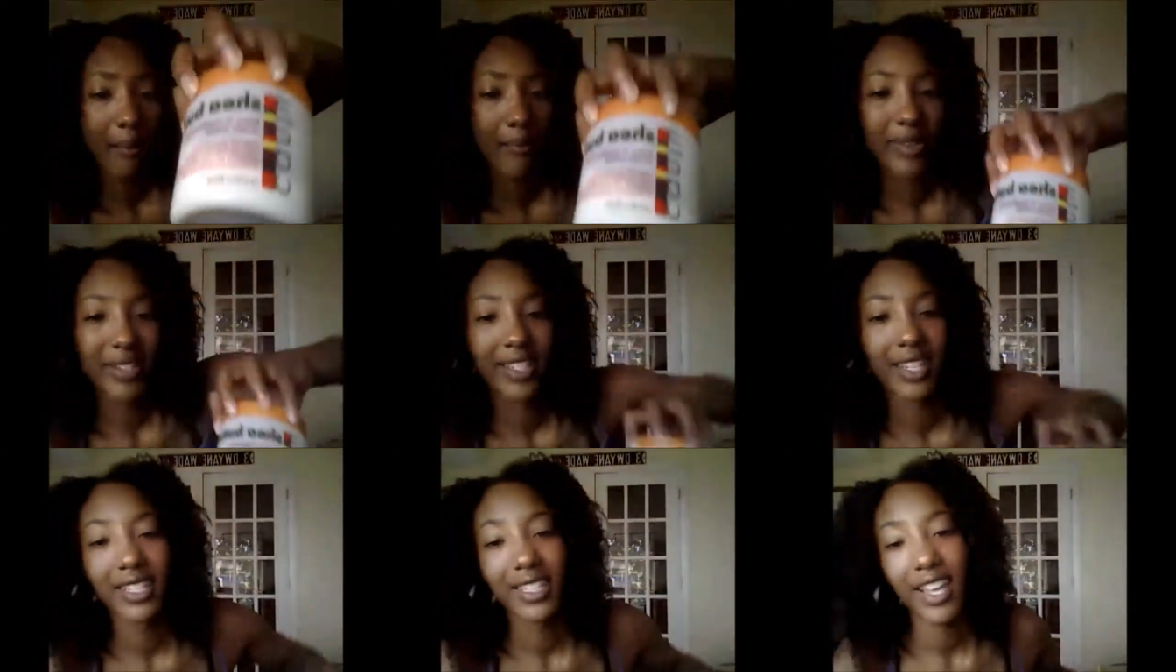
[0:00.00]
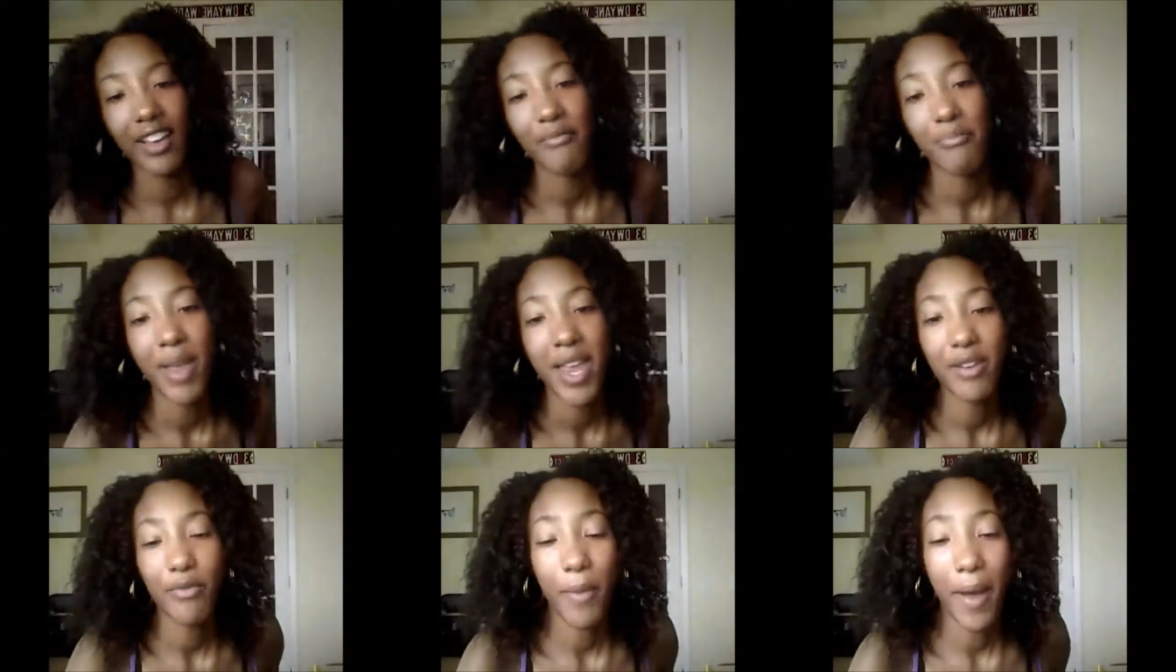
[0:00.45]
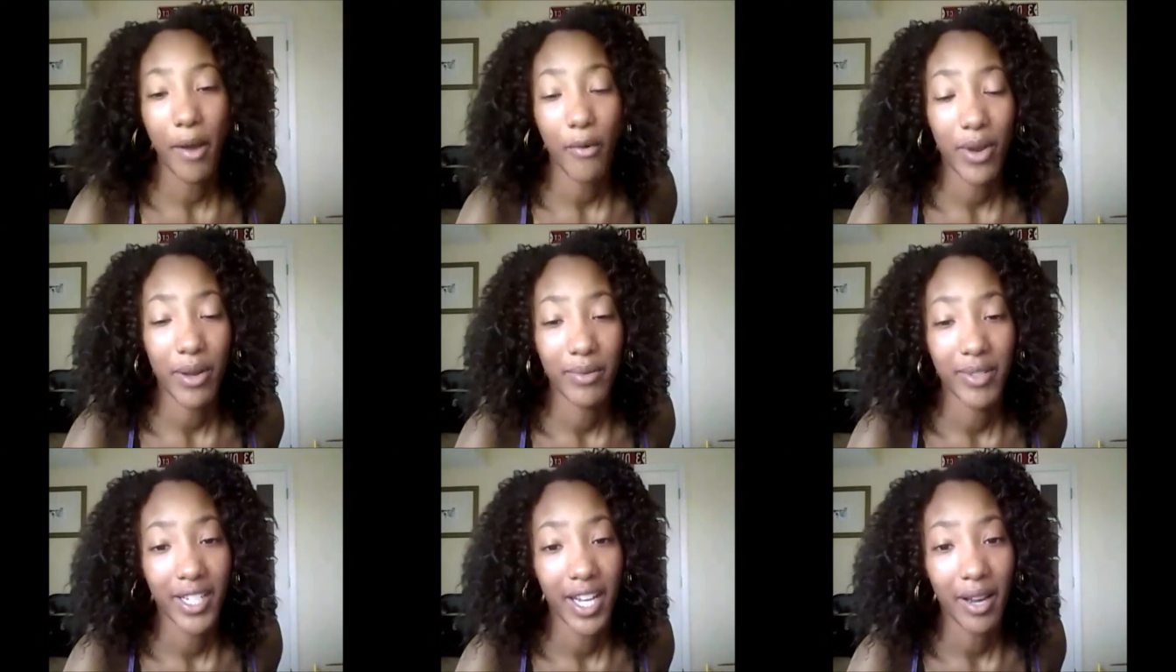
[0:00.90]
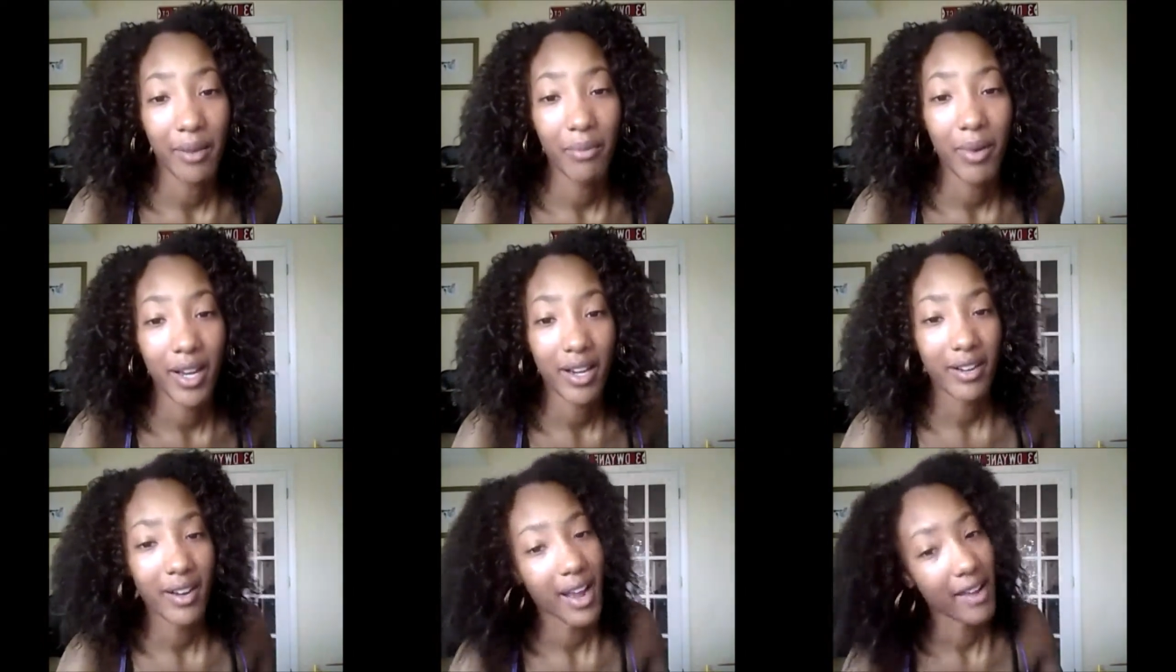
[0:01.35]
But since I made my whipped shea
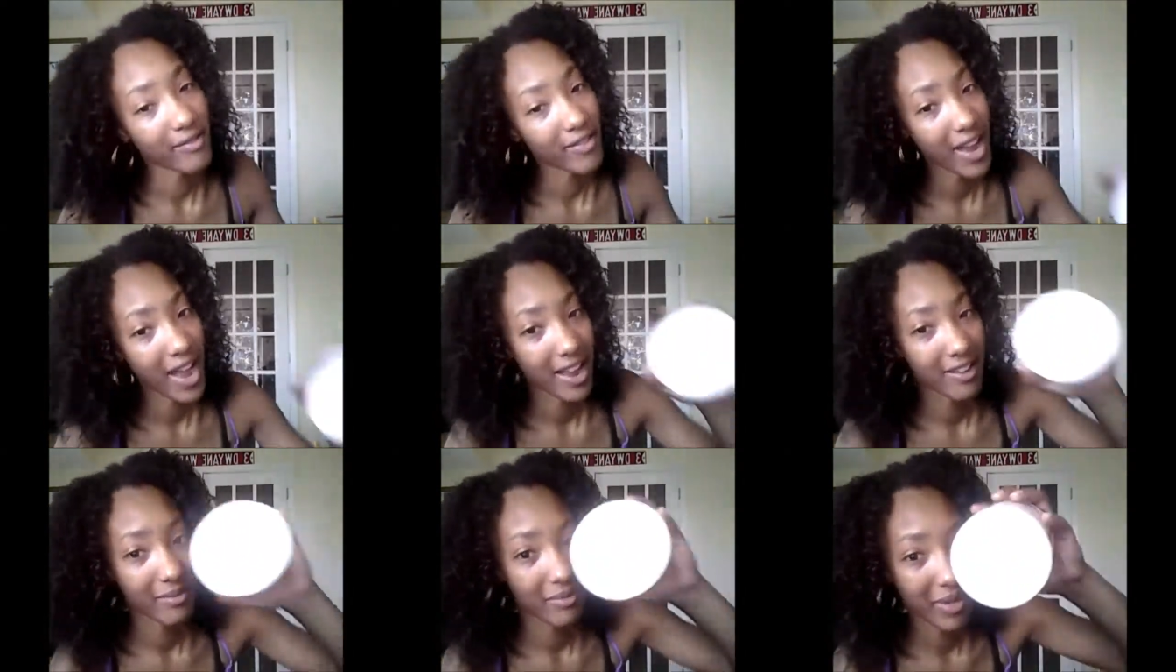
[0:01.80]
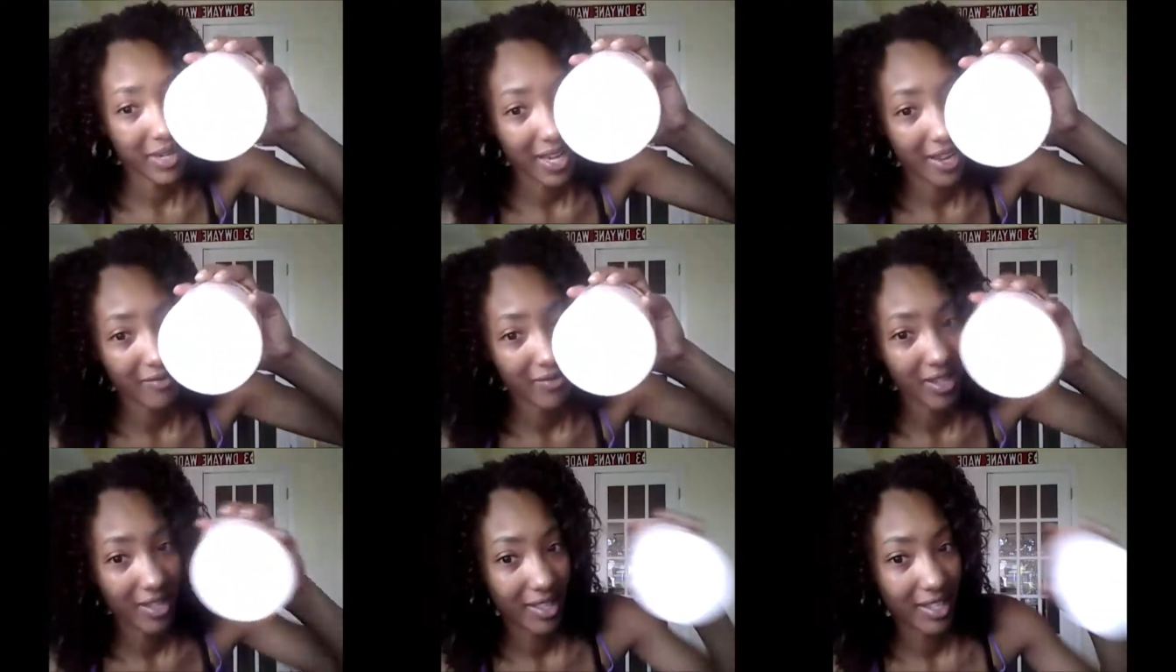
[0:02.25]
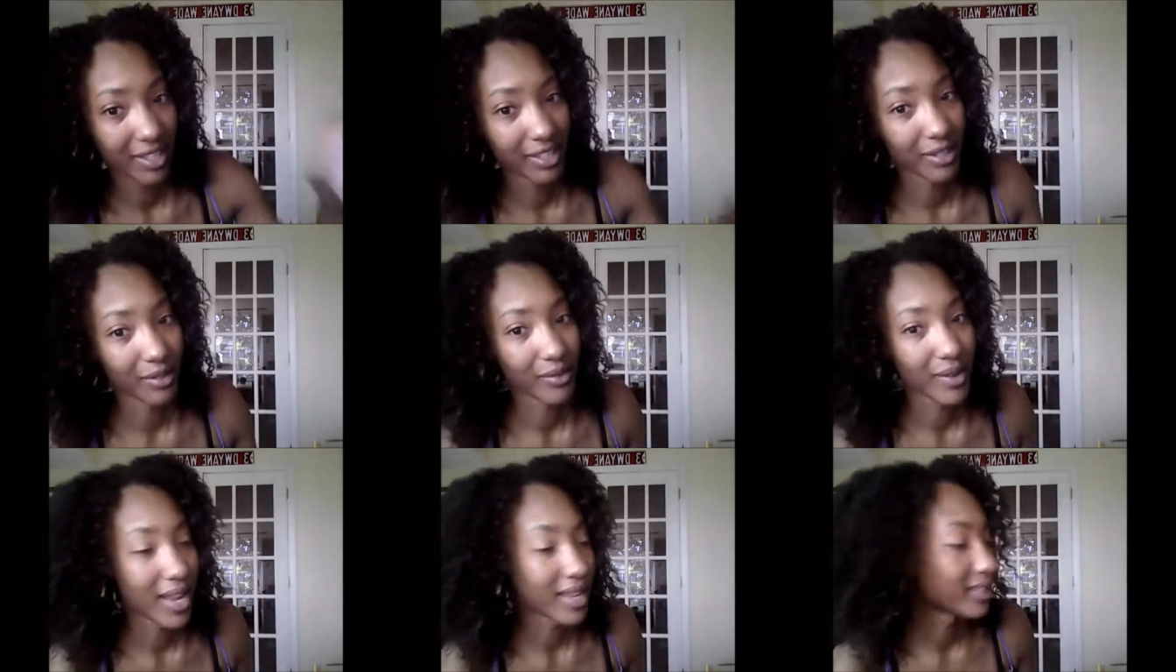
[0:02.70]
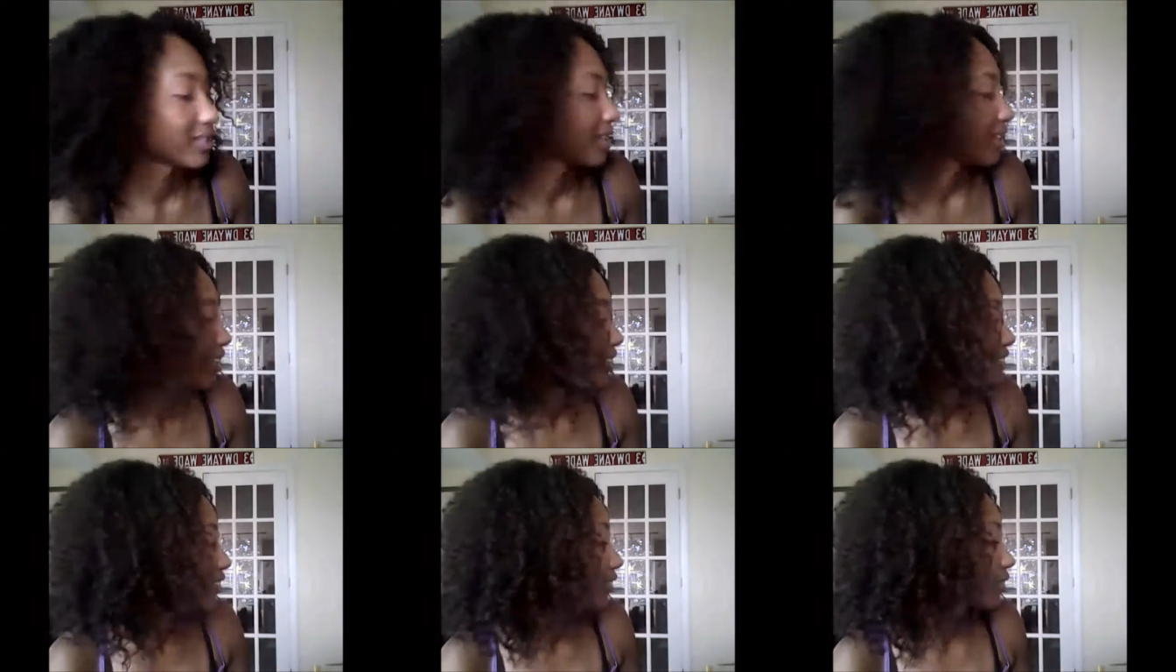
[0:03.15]
butter, I've kind of been giving this a rest.
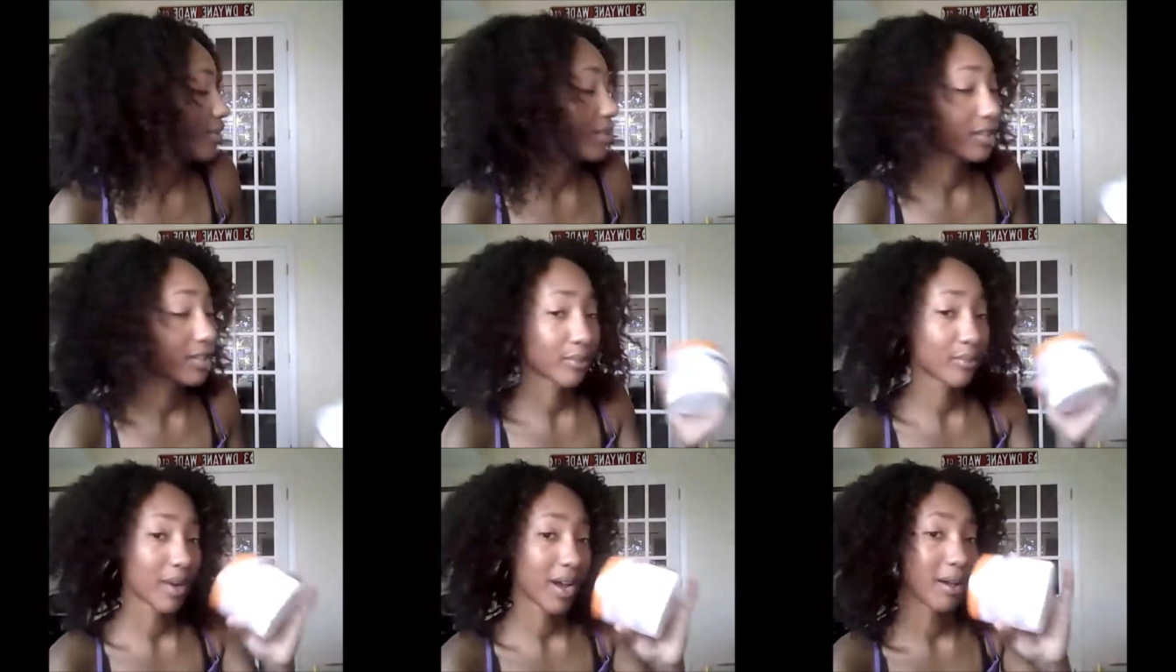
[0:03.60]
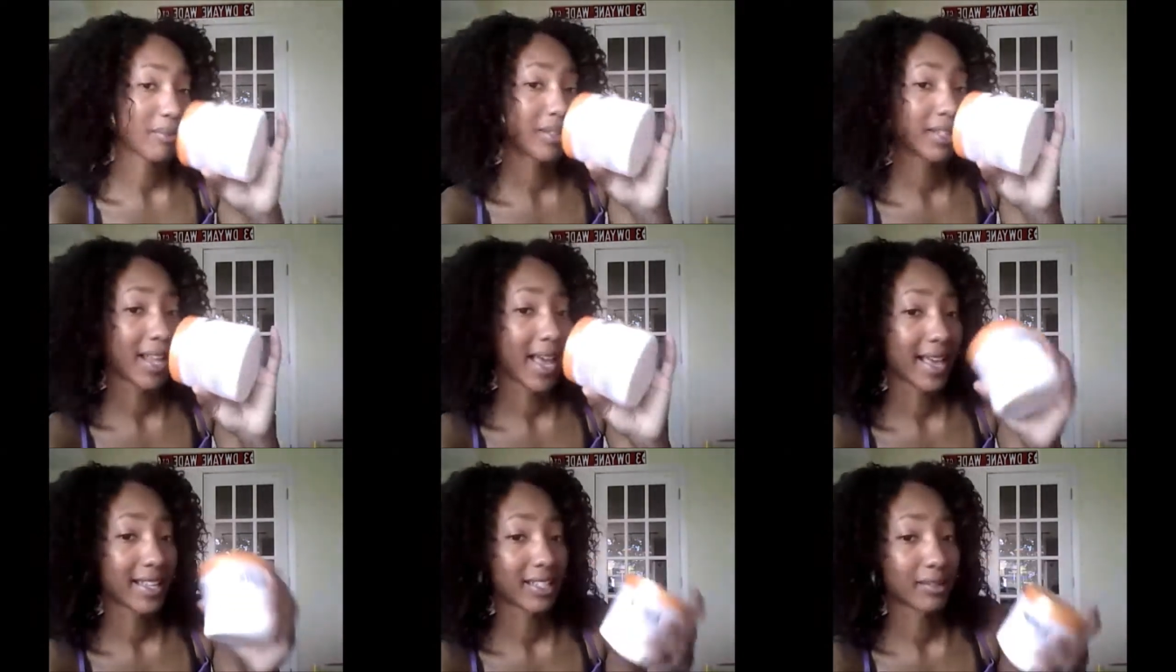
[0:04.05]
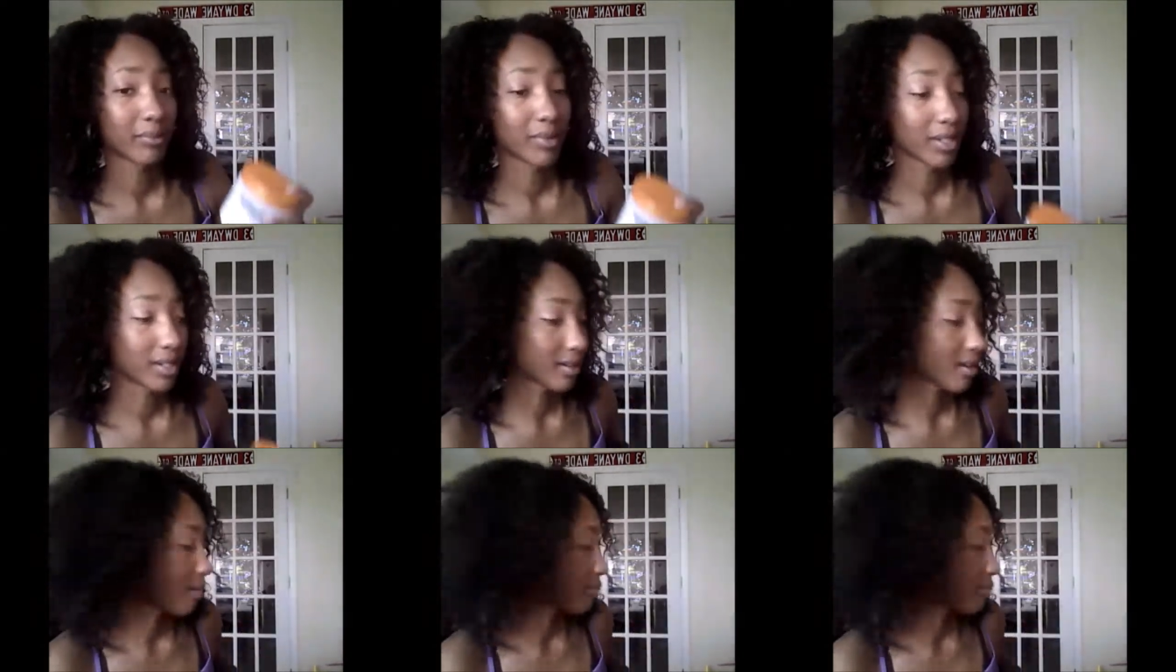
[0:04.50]
So this will probably last me a